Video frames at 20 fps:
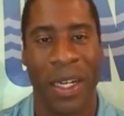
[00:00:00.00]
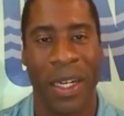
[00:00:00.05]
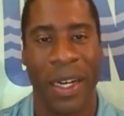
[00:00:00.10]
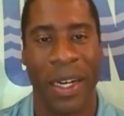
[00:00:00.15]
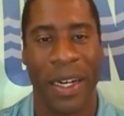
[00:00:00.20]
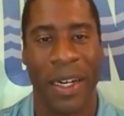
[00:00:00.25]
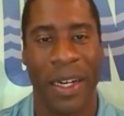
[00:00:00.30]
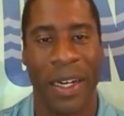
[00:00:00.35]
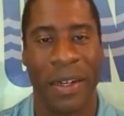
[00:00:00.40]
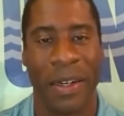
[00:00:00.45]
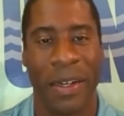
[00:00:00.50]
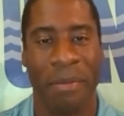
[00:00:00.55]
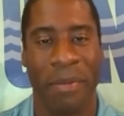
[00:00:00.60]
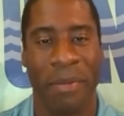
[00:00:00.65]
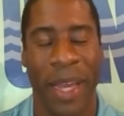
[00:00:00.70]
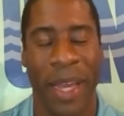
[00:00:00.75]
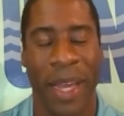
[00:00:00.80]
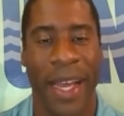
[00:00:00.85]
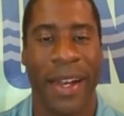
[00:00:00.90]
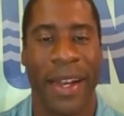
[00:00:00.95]

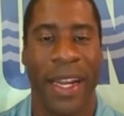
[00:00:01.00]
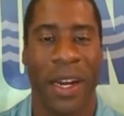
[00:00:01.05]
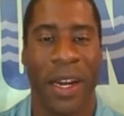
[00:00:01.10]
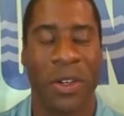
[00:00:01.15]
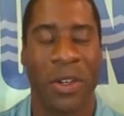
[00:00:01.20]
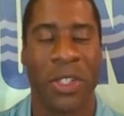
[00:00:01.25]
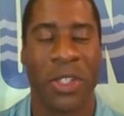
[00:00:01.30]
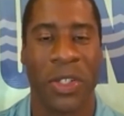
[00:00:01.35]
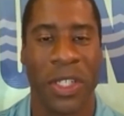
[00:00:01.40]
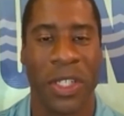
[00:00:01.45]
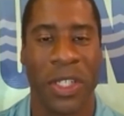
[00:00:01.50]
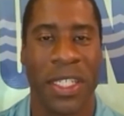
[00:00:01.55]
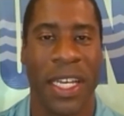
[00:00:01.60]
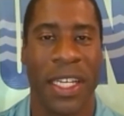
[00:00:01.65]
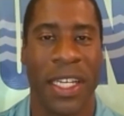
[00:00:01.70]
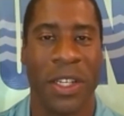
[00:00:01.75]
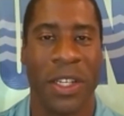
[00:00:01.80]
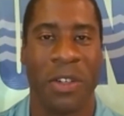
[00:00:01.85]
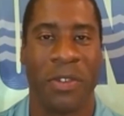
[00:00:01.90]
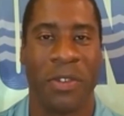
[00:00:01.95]
at Arizona State
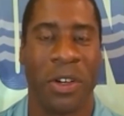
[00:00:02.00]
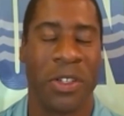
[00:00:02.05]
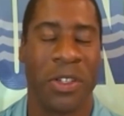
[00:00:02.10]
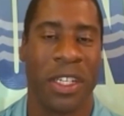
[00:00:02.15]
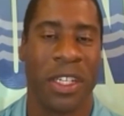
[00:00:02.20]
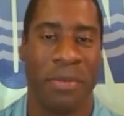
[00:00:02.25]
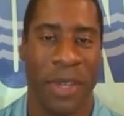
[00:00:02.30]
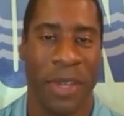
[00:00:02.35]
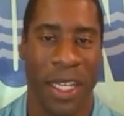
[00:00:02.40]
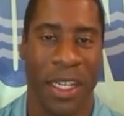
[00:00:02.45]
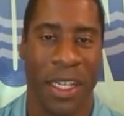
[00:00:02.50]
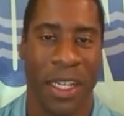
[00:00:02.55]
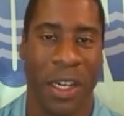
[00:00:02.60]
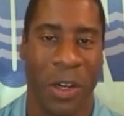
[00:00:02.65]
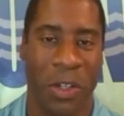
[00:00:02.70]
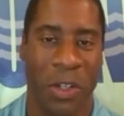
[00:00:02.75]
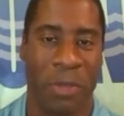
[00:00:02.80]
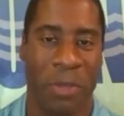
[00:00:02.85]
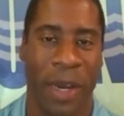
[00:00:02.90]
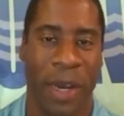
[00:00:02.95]
University, being
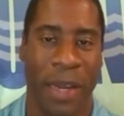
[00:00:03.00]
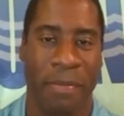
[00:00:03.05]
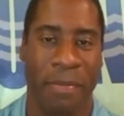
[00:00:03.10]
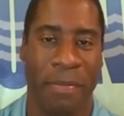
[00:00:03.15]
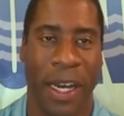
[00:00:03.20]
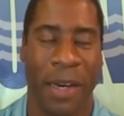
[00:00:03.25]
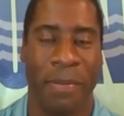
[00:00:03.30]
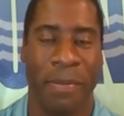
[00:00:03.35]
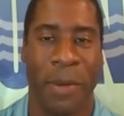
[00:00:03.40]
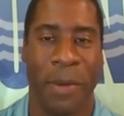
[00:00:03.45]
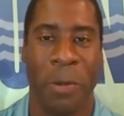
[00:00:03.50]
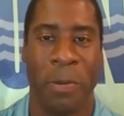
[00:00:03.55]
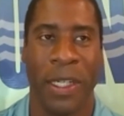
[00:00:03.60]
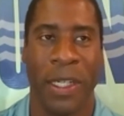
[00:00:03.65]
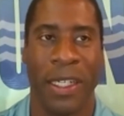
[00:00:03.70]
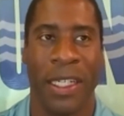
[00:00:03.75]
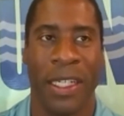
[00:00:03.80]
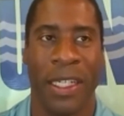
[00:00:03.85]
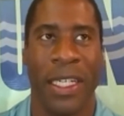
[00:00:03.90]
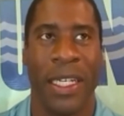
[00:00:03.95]
coached by Bob Bowman.